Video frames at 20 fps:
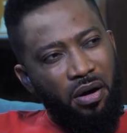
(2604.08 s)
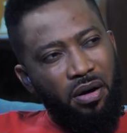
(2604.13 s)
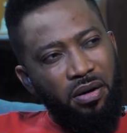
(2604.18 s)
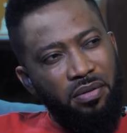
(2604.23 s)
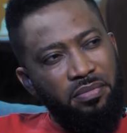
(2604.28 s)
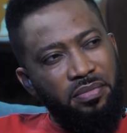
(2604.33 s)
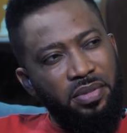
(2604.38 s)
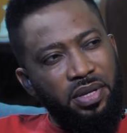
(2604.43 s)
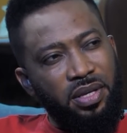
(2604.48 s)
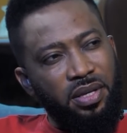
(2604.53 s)

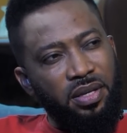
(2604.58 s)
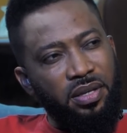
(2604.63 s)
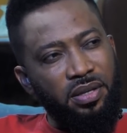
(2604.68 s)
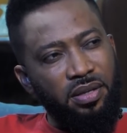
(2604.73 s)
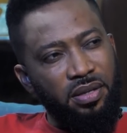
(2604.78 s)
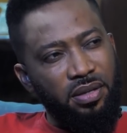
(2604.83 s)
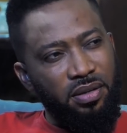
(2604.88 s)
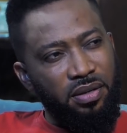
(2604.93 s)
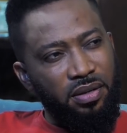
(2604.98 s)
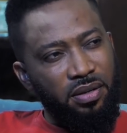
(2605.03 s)
All
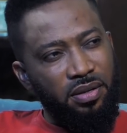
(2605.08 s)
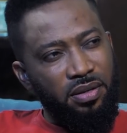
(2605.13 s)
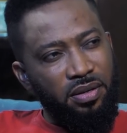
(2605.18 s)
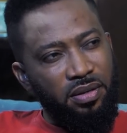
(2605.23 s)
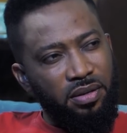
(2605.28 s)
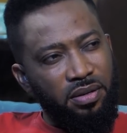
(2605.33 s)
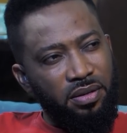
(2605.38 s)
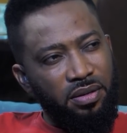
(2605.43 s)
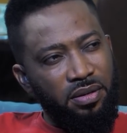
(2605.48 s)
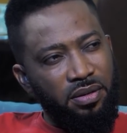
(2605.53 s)
me.
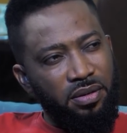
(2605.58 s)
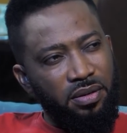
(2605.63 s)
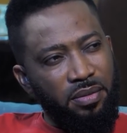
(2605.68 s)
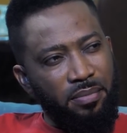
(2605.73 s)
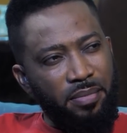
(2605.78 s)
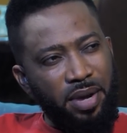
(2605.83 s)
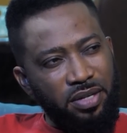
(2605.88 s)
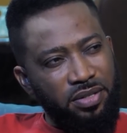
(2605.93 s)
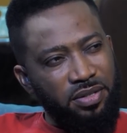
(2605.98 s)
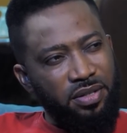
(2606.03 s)

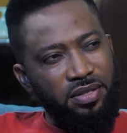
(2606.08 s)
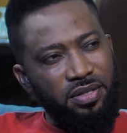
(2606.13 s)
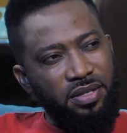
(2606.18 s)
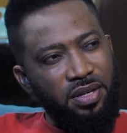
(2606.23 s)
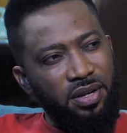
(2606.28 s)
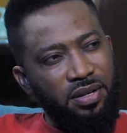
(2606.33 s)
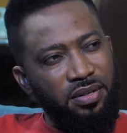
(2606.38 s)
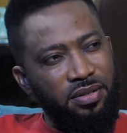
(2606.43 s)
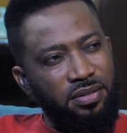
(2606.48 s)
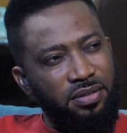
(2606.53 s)
My
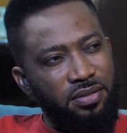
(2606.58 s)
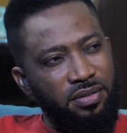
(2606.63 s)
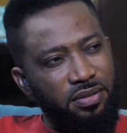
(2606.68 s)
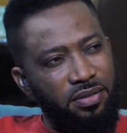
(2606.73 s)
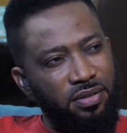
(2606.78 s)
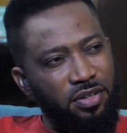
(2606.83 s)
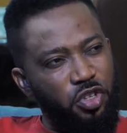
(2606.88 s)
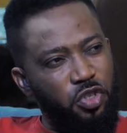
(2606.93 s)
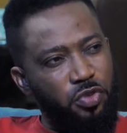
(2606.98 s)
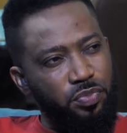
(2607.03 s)

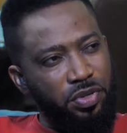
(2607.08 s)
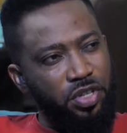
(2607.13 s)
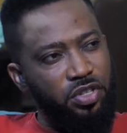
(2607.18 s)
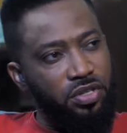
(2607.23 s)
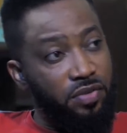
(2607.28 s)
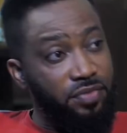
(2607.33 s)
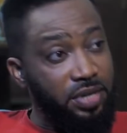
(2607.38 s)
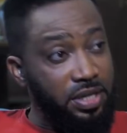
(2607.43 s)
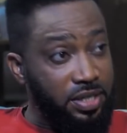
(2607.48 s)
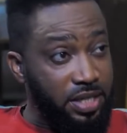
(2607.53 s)
success. It
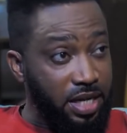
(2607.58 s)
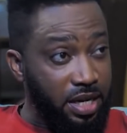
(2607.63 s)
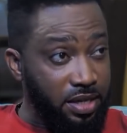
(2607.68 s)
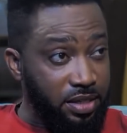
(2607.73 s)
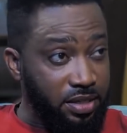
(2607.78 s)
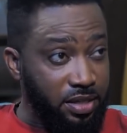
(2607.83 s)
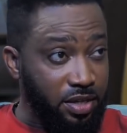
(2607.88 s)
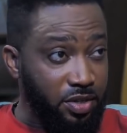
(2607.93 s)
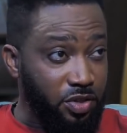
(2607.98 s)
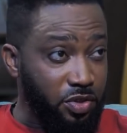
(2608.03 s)
speaks of
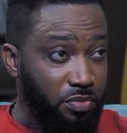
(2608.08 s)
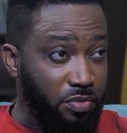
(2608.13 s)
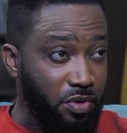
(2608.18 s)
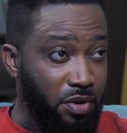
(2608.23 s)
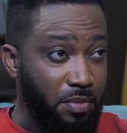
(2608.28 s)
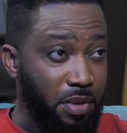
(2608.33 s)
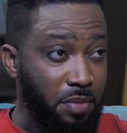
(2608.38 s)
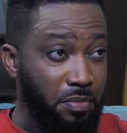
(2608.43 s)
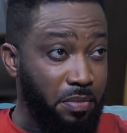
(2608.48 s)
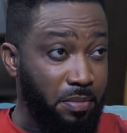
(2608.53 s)
intelligence,
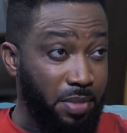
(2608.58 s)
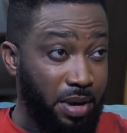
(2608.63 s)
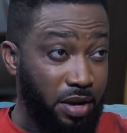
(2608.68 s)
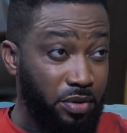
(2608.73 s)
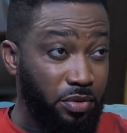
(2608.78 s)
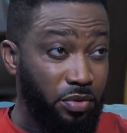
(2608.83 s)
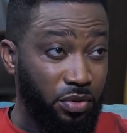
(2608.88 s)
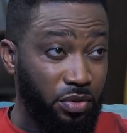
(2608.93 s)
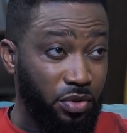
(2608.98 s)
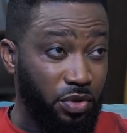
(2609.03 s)
Mom. I'm a
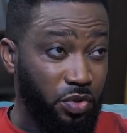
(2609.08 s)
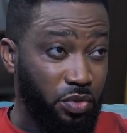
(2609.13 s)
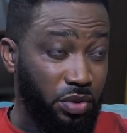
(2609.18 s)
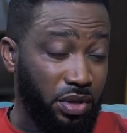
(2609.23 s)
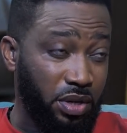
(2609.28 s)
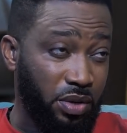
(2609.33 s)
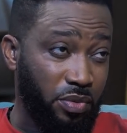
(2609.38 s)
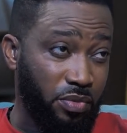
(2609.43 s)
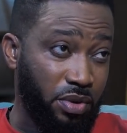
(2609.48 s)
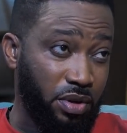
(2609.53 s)
man who knows
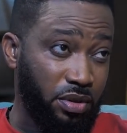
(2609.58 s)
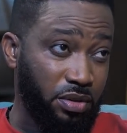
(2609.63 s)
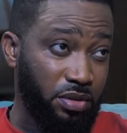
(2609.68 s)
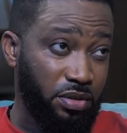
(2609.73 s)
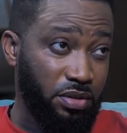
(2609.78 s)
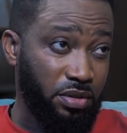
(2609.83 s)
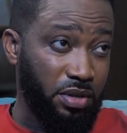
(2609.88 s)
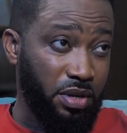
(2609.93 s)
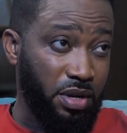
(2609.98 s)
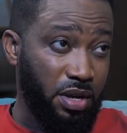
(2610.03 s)
what he
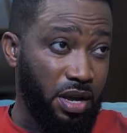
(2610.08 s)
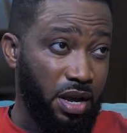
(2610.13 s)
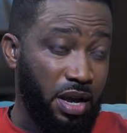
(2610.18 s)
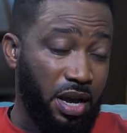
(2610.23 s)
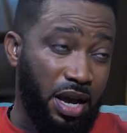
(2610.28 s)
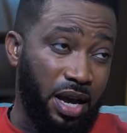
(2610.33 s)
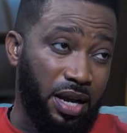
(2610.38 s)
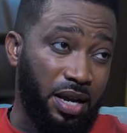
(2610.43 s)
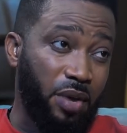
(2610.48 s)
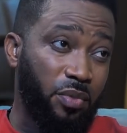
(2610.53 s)
wants.
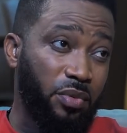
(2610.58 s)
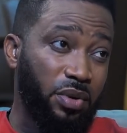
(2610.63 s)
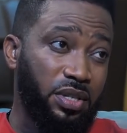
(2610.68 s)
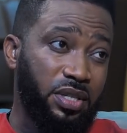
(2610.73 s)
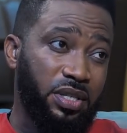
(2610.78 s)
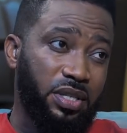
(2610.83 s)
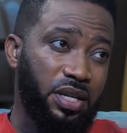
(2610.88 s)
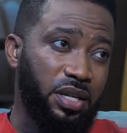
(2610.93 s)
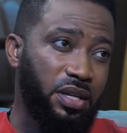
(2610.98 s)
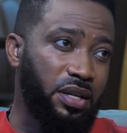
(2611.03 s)
And I
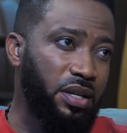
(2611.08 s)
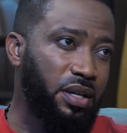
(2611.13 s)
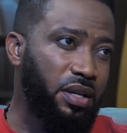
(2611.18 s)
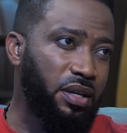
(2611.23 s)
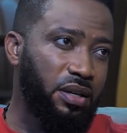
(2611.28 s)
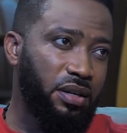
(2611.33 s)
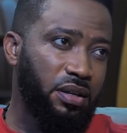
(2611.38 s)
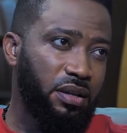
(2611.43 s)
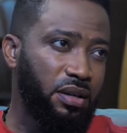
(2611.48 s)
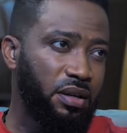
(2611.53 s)
want
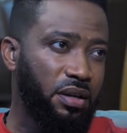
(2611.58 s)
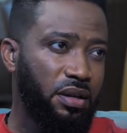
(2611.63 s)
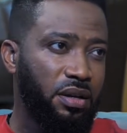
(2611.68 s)
Cindy.